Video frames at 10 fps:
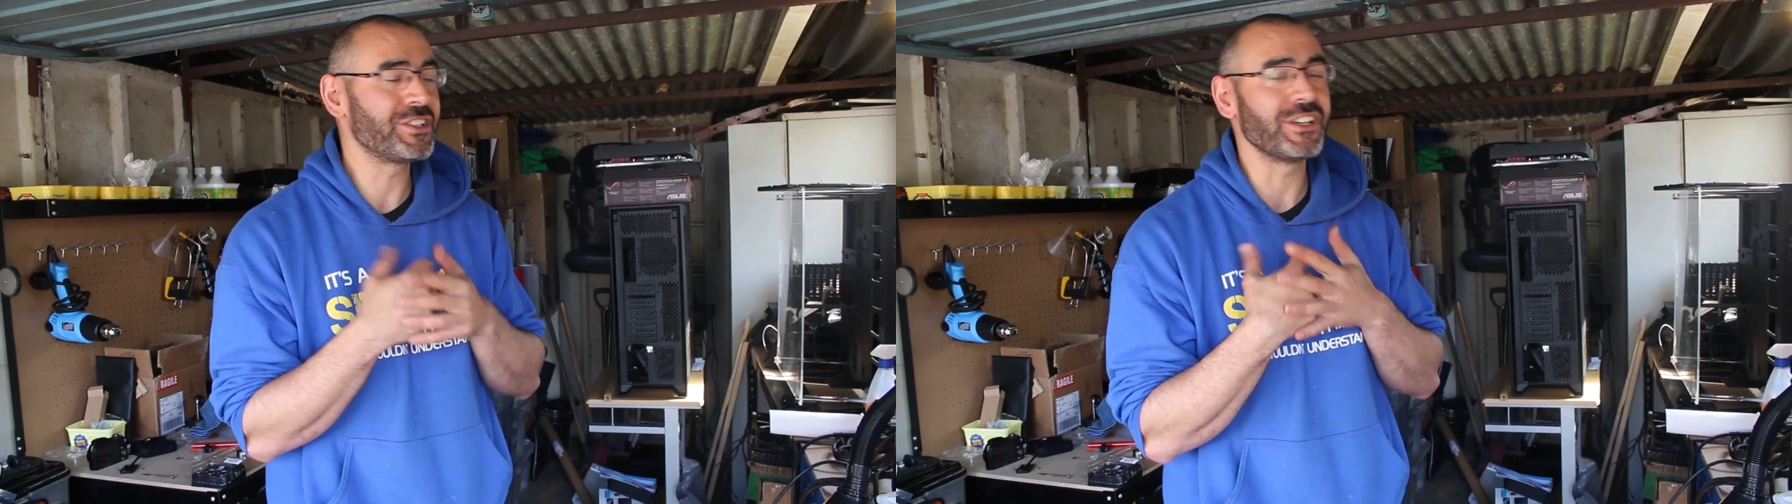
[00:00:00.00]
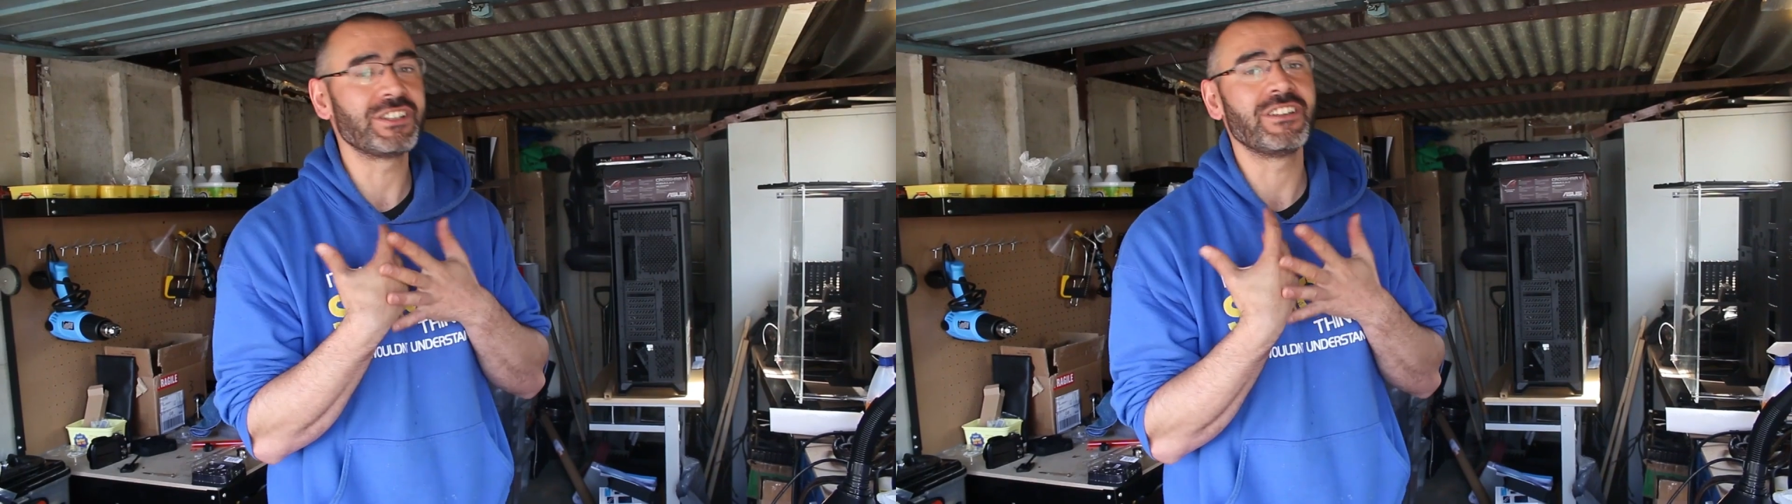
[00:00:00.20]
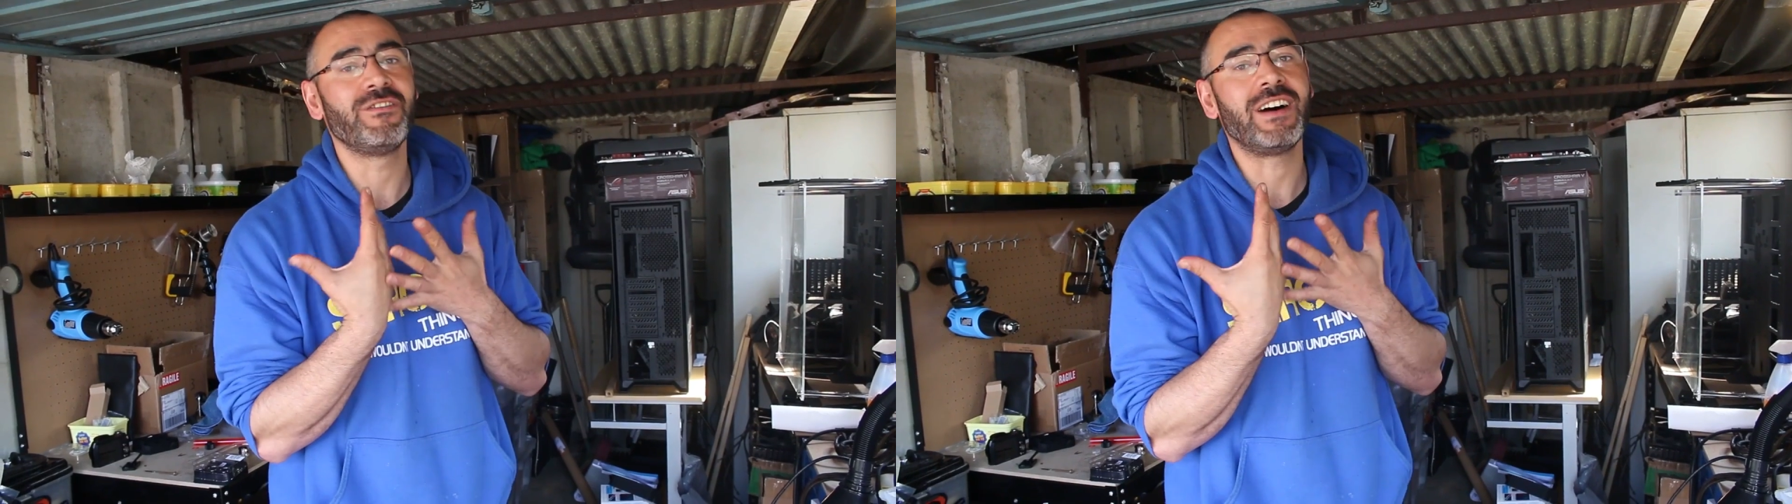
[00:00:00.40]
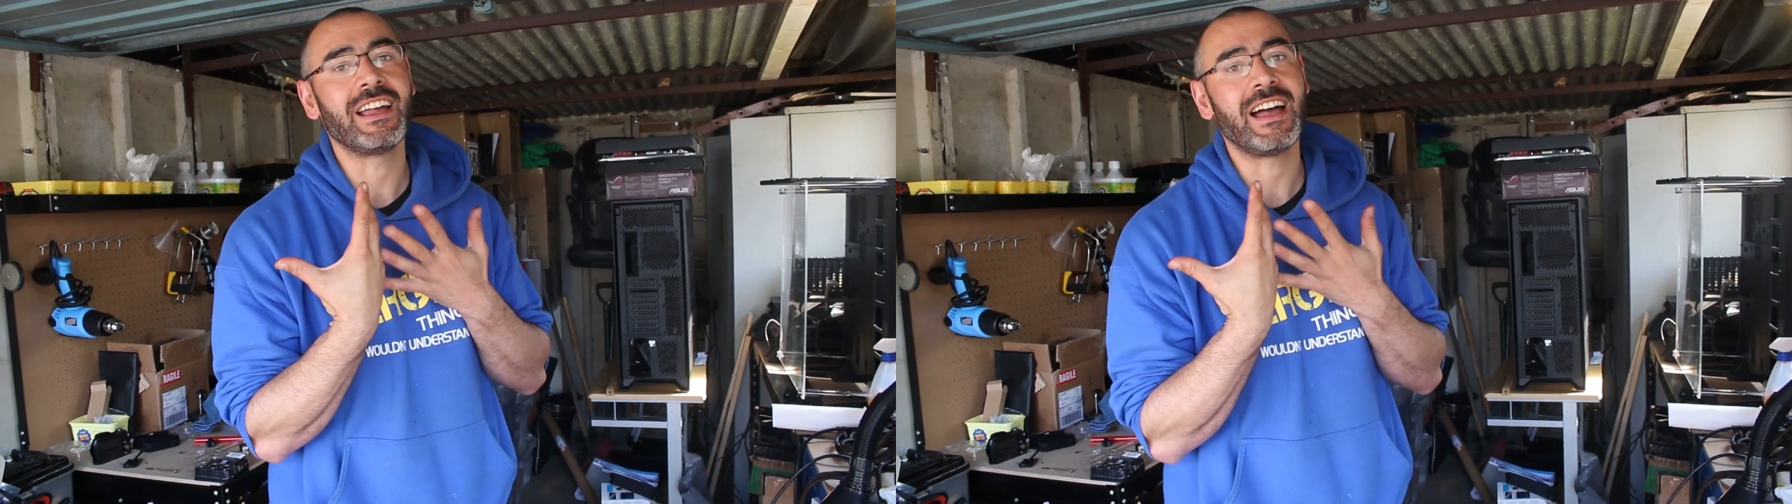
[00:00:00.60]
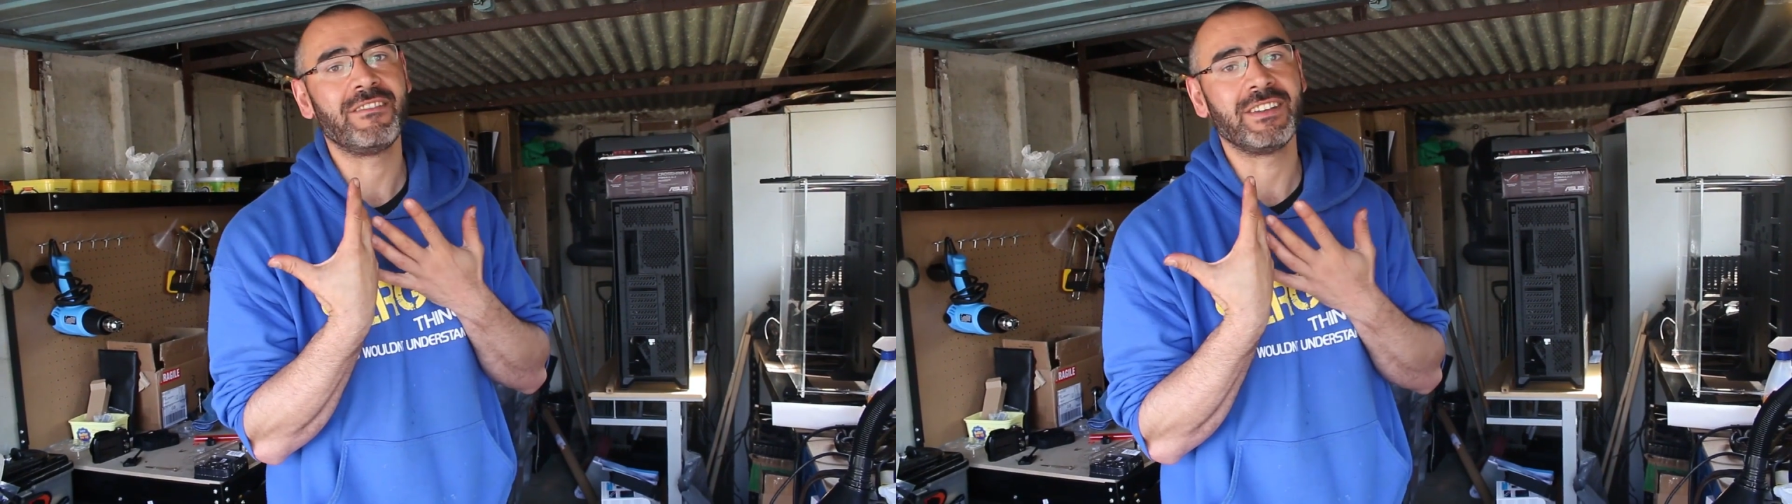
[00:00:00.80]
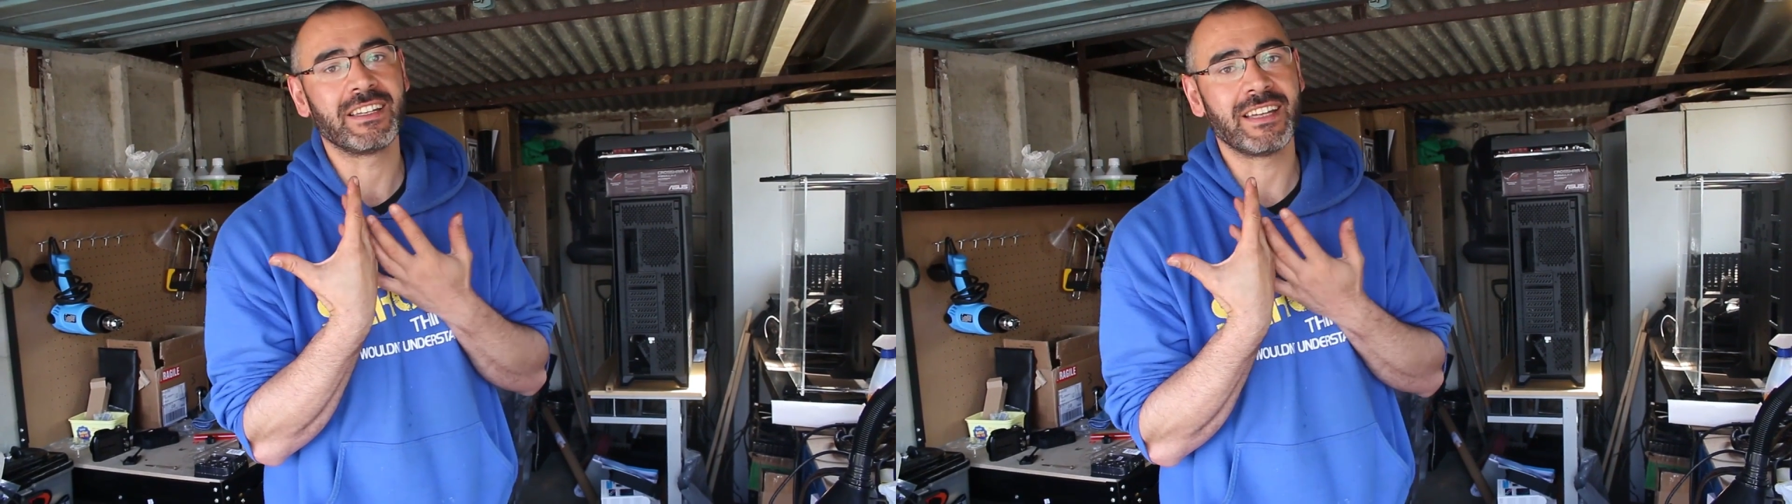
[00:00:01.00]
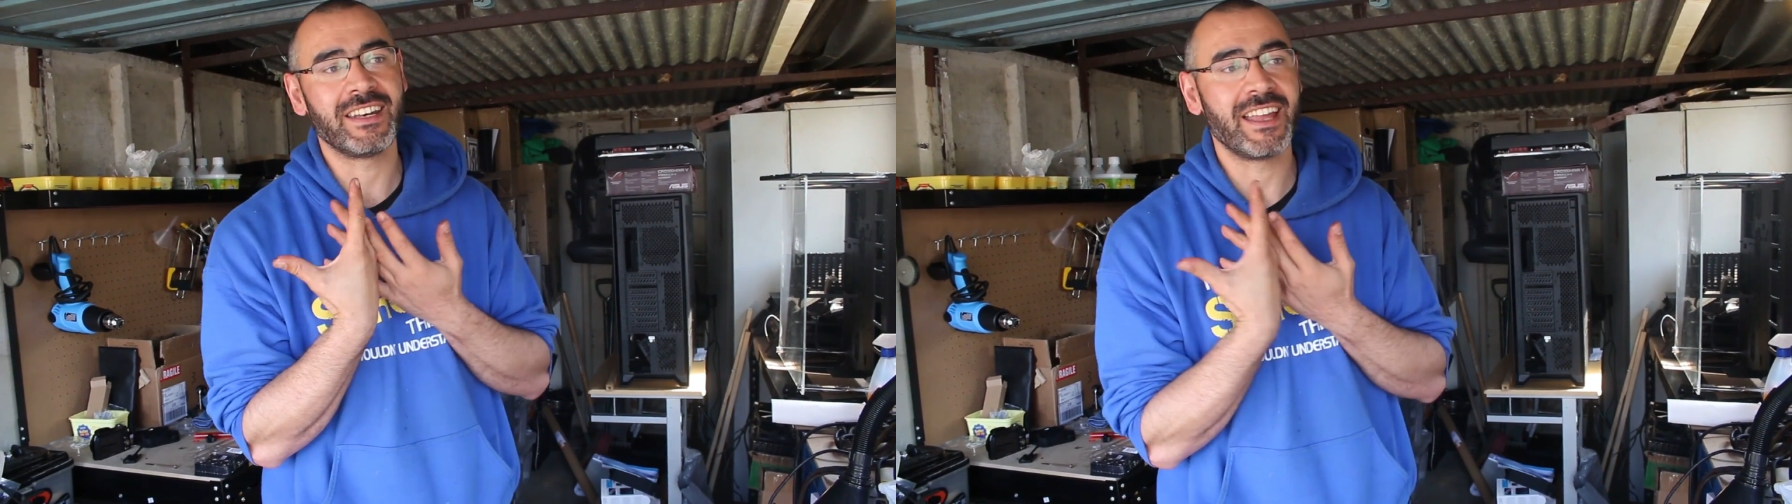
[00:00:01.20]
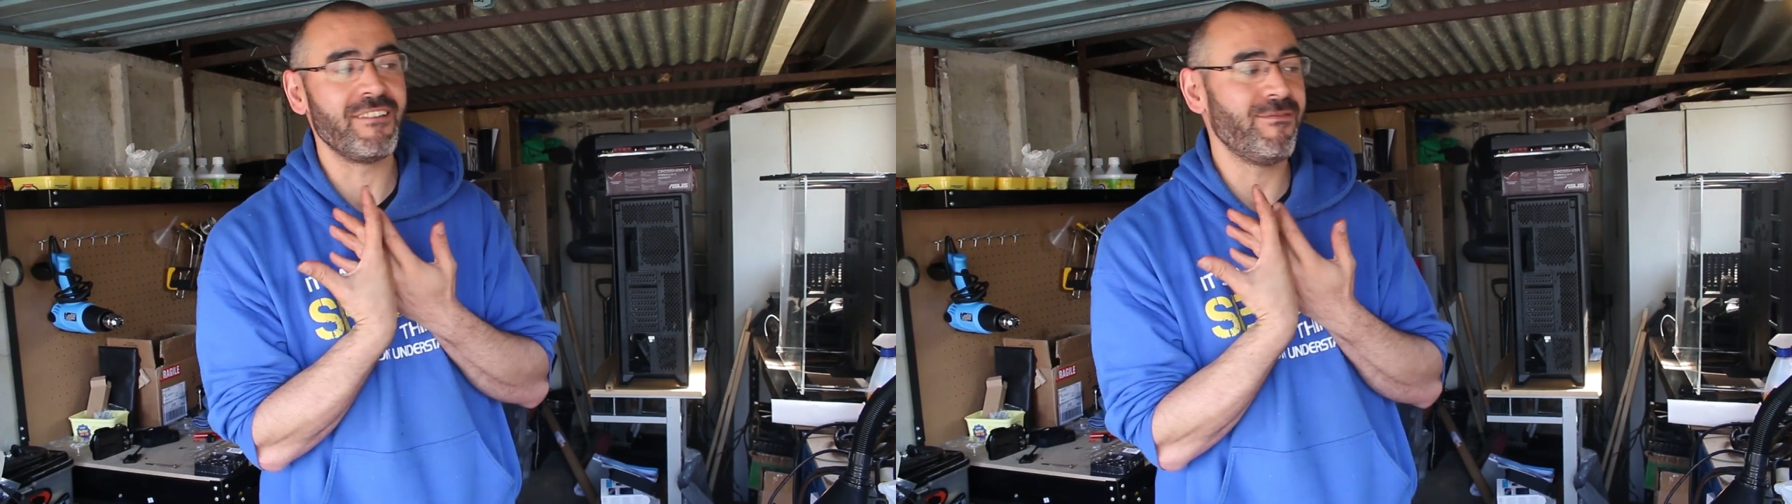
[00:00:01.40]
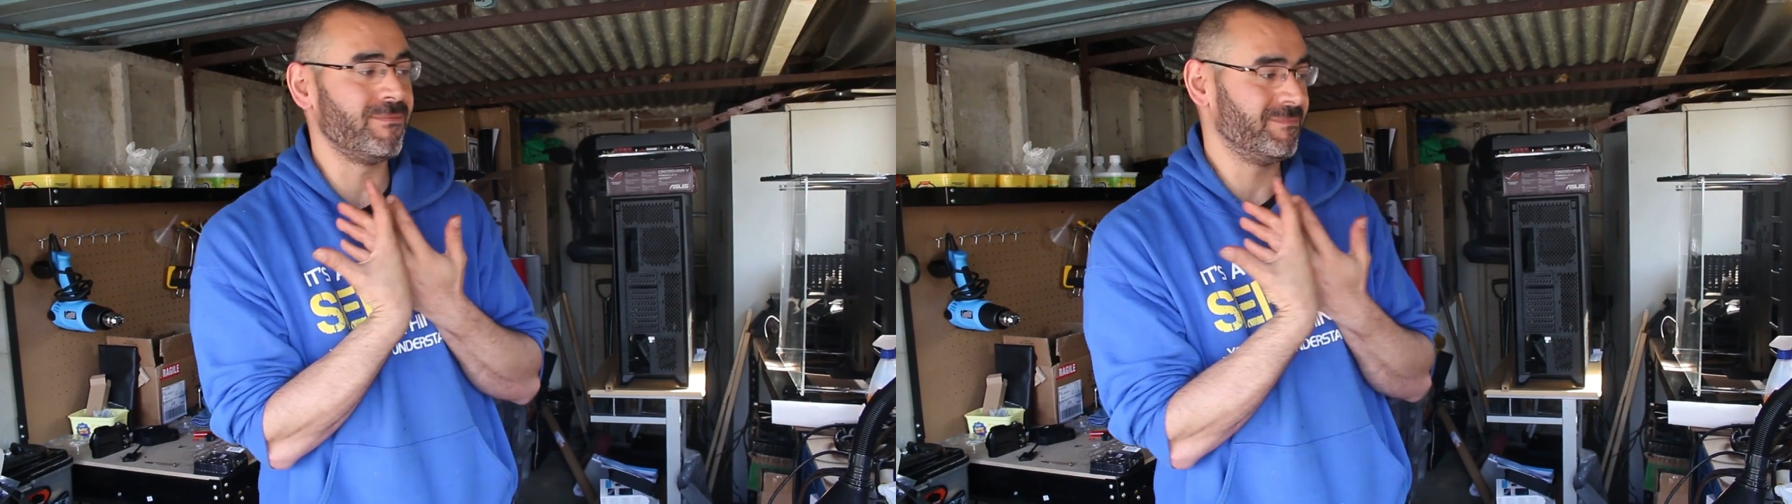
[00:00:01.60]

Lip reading: justify having a near